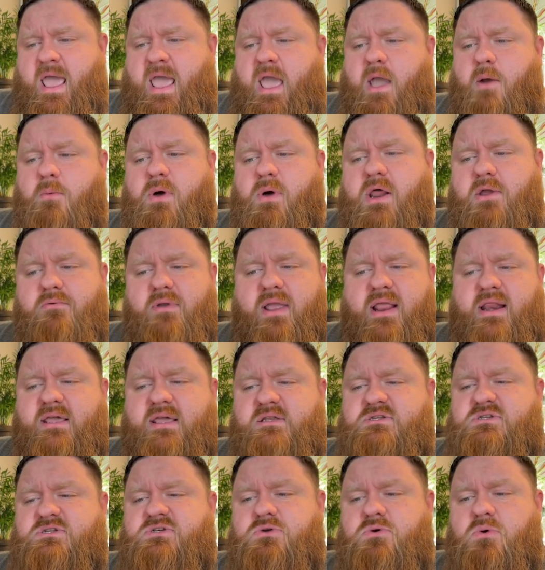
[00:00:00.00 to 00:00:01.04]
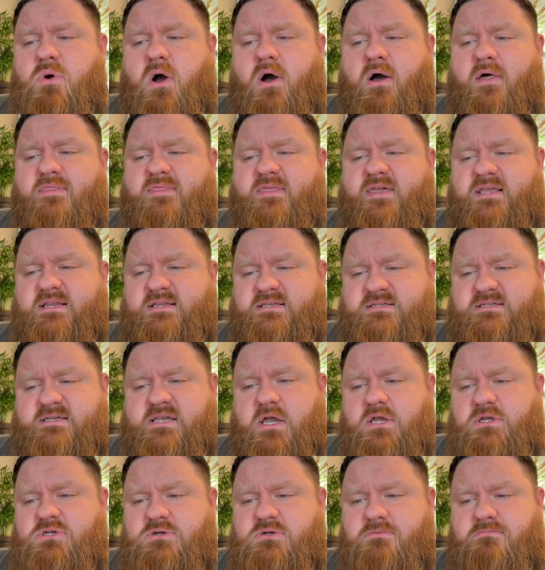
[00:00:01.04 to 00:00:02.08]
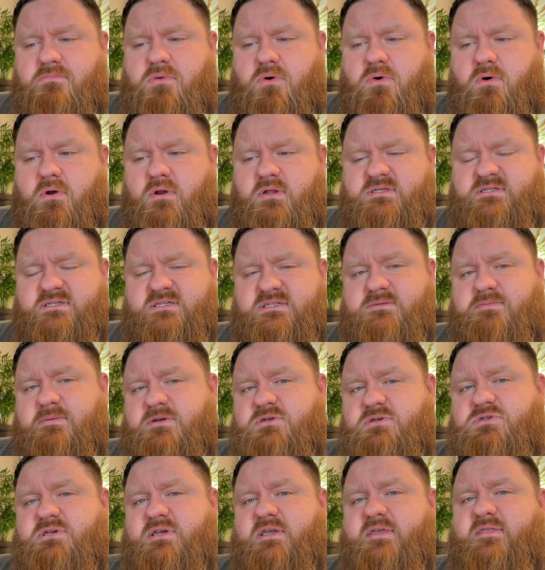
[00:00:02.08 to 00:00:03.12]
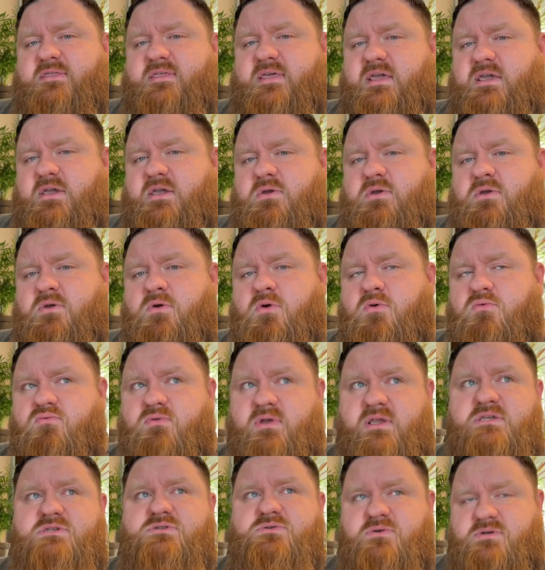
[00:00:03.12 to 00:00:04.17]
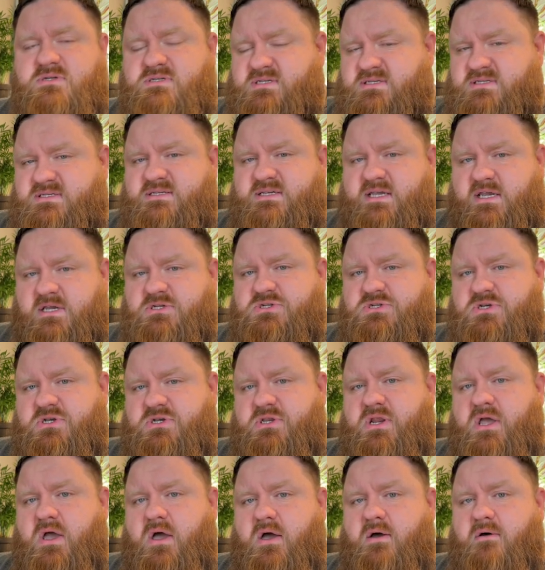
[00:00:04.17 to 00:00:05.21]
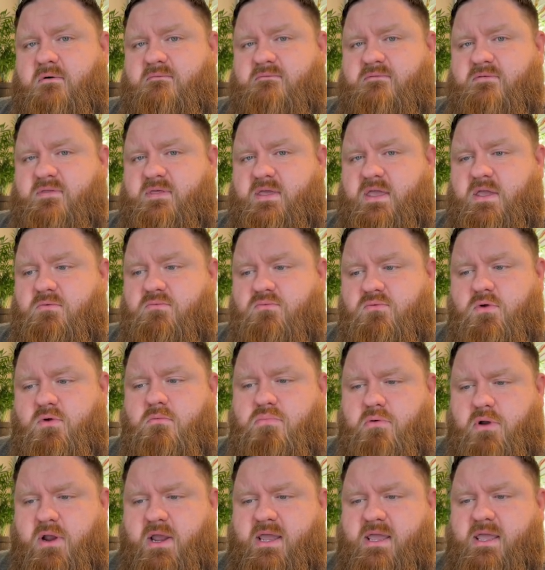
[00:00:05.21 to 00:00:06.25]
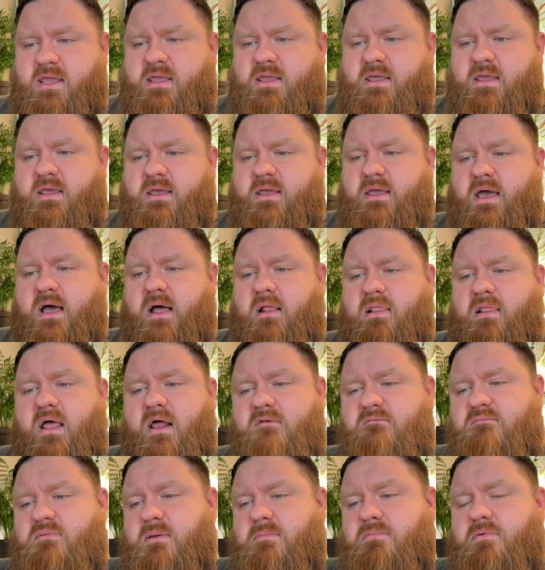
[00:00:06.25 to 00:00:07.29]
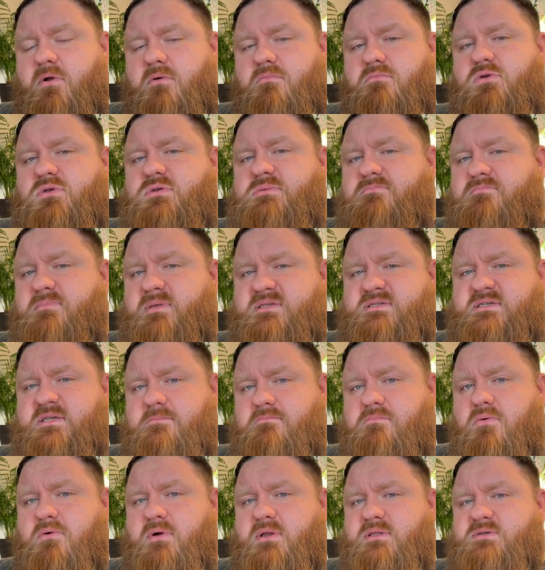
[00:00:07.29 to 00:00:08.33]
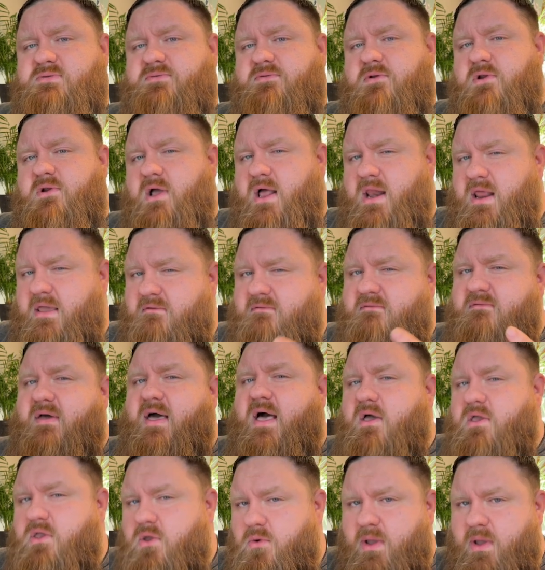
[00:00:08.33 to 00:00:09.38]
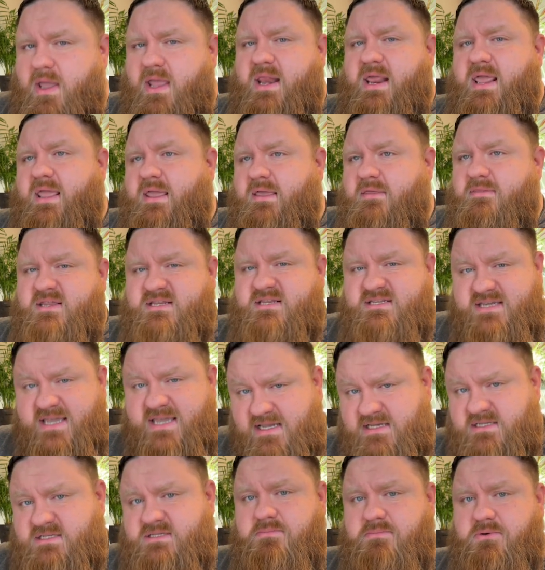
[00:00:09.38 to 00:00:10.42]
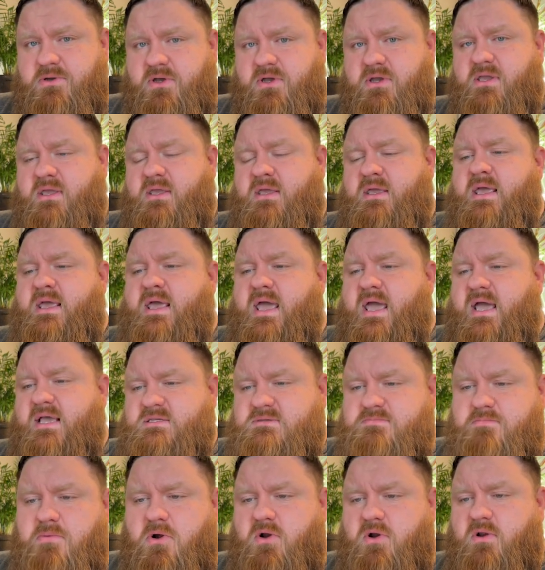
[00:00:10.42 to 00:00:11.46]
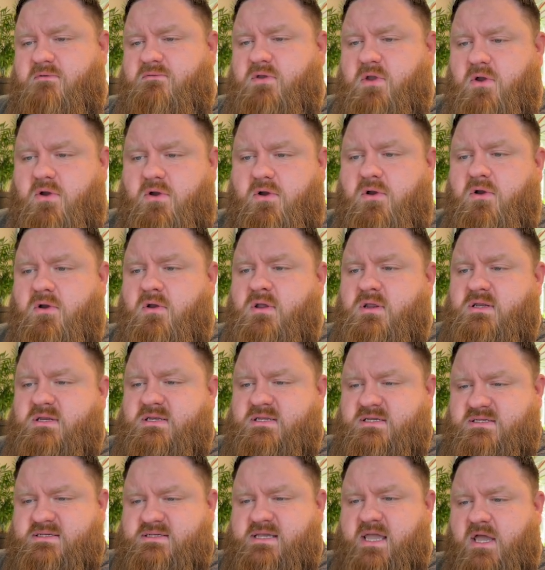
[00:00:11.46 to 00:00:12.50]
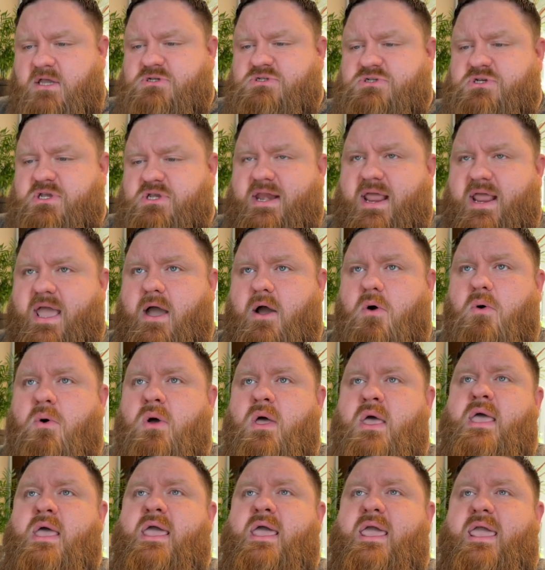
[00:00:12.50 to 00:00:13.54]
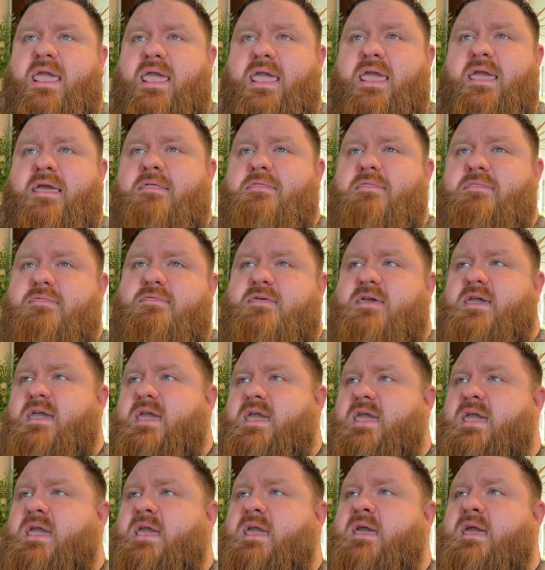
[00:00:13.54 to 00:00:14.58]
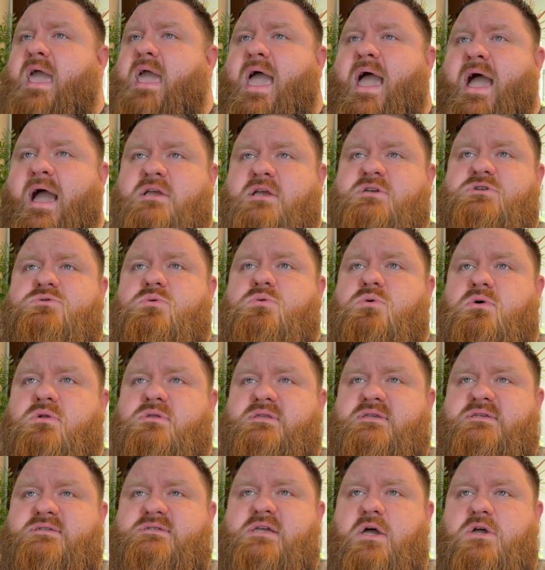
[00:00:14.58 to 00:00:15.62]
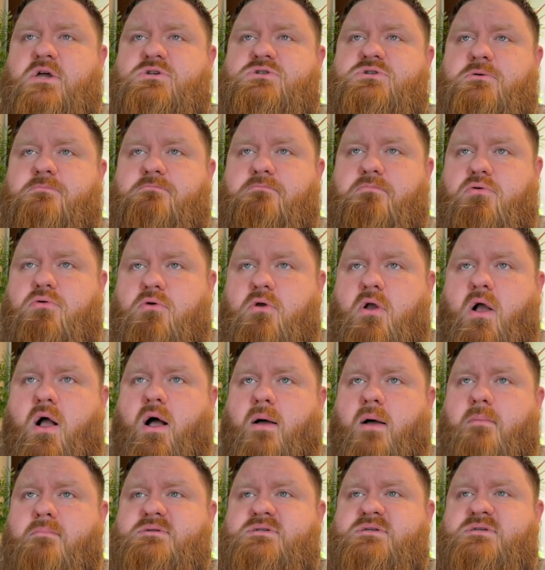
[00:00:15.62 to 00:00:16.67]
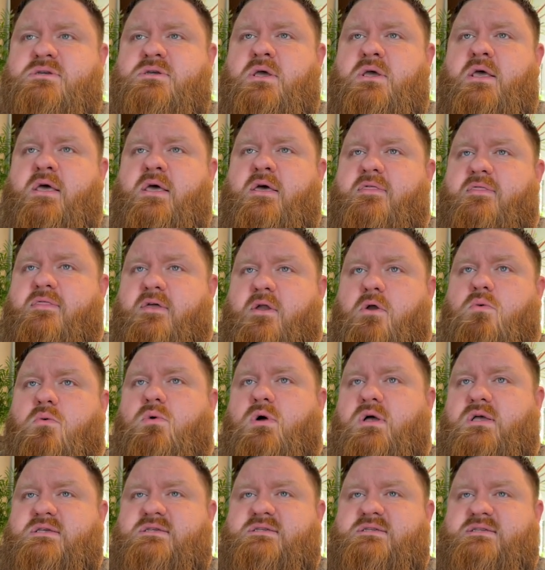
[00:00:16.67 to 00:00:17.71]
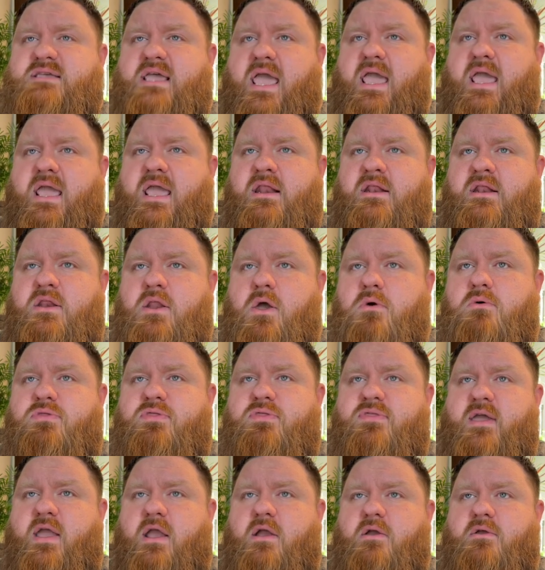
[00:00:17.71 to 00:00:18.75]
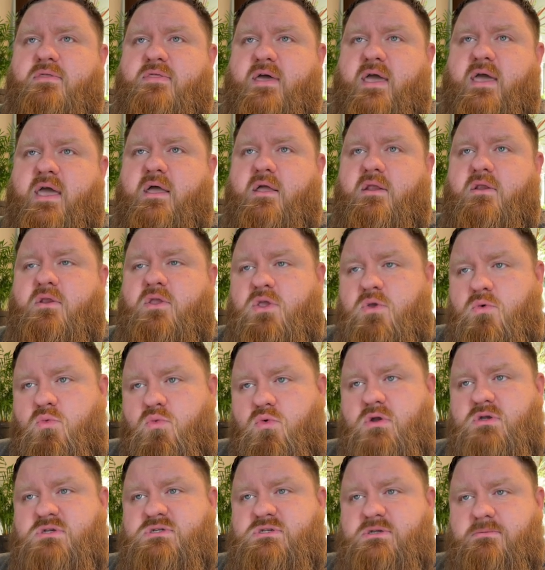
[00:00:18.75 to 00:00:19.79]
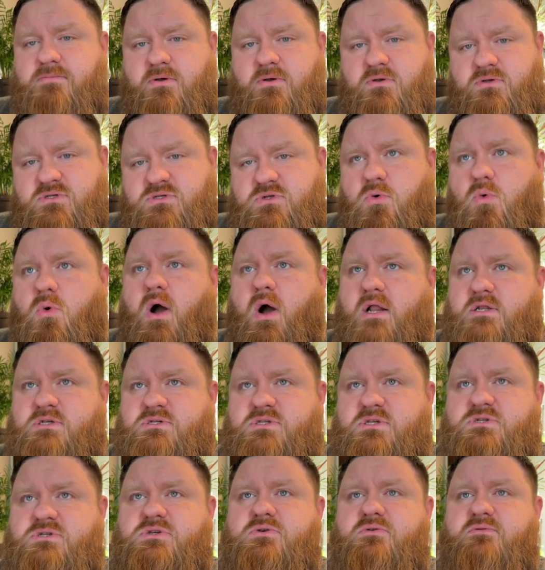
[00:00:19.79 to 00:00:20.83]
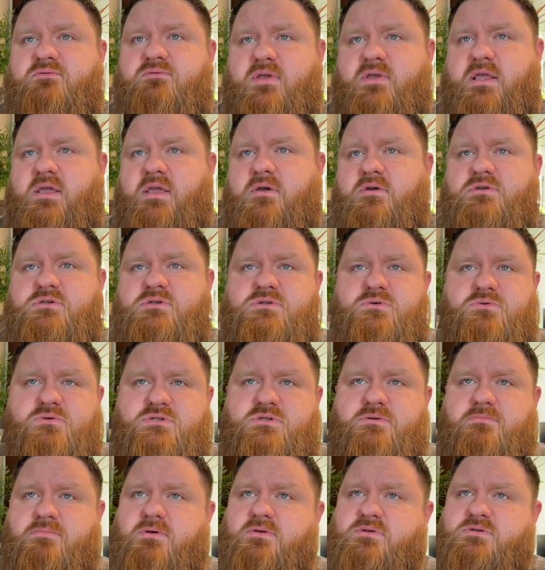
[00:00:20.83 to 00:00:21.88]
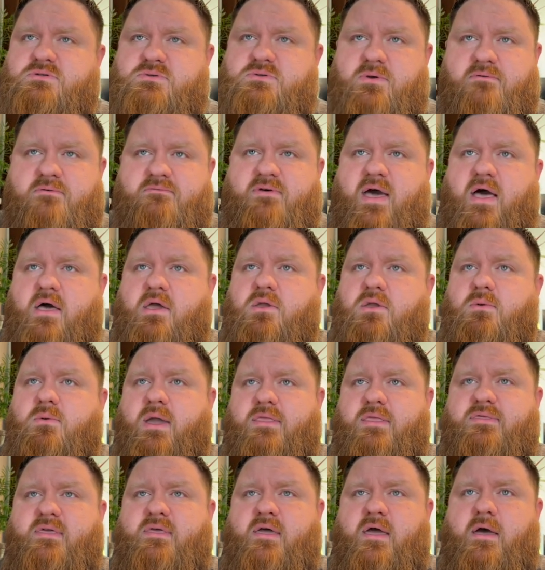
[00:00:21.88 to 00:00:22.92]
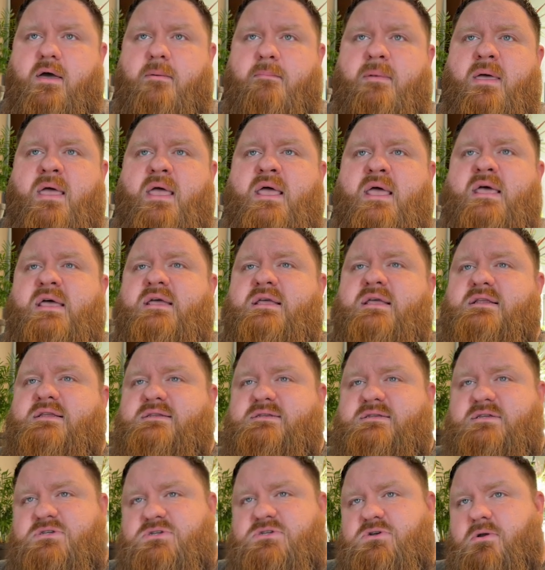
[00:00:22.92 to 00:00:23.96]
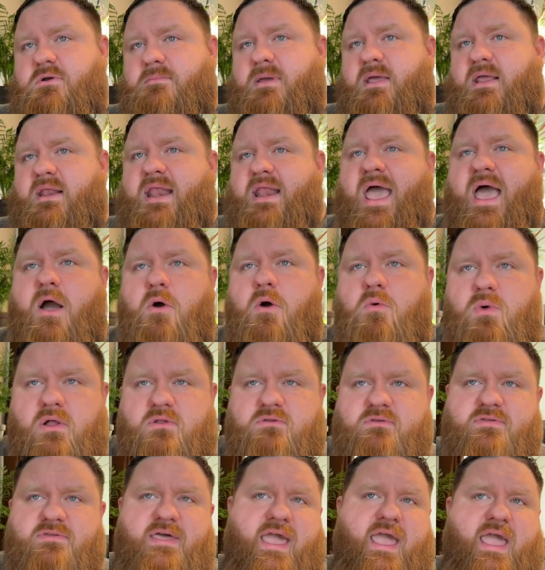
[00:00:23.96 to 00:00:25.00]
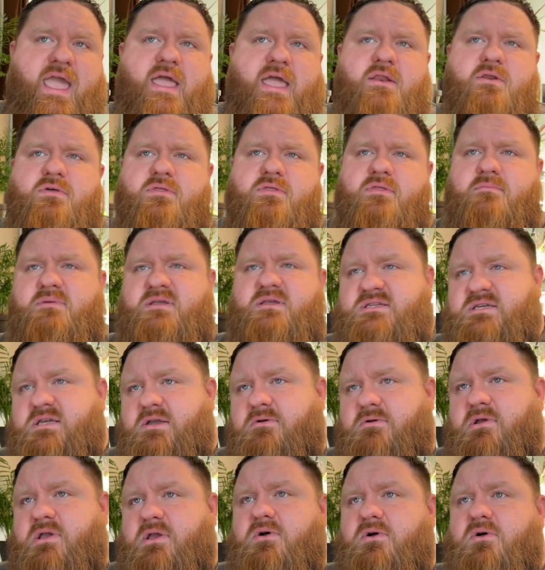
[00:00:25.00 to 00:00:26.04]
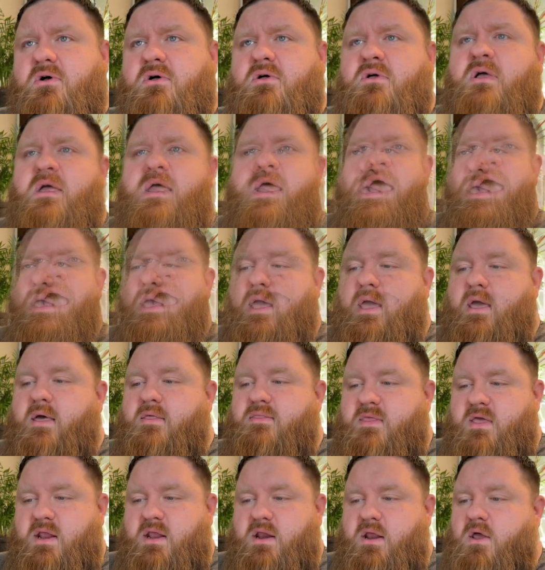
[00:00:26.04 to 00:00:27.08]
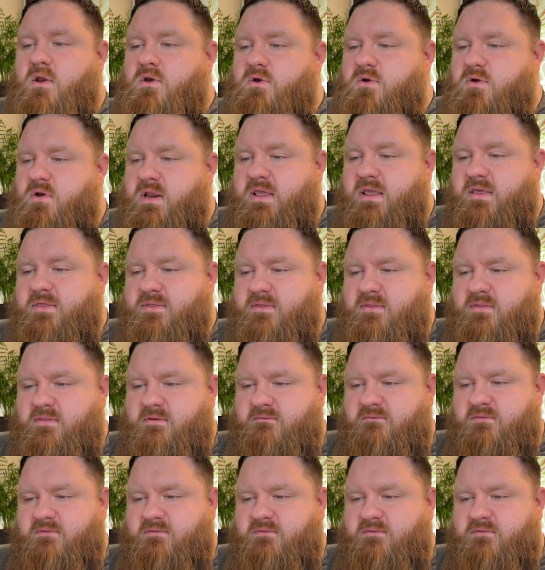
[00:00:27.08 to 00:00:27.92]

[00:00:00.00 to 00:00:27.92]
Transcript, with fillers: and what I ran into on the discussion boards, especially the resources section of the rubric, a lot of people are missing points for not evaluating the textbook as part of your discussion. Now, in the actual discussion prompt, there was a note there that you were supposed to watch the two videos, you were supposed to evaluate them, determine how well do they handle the material, and then underneath of the